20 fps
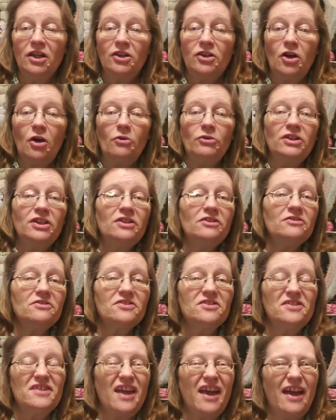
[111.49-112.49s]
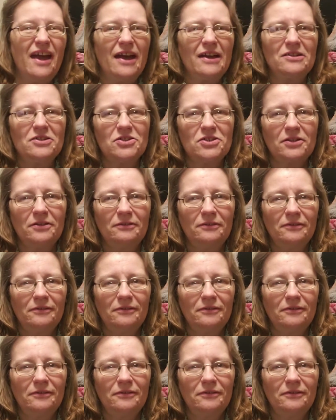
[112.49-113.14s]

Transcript: go to your stash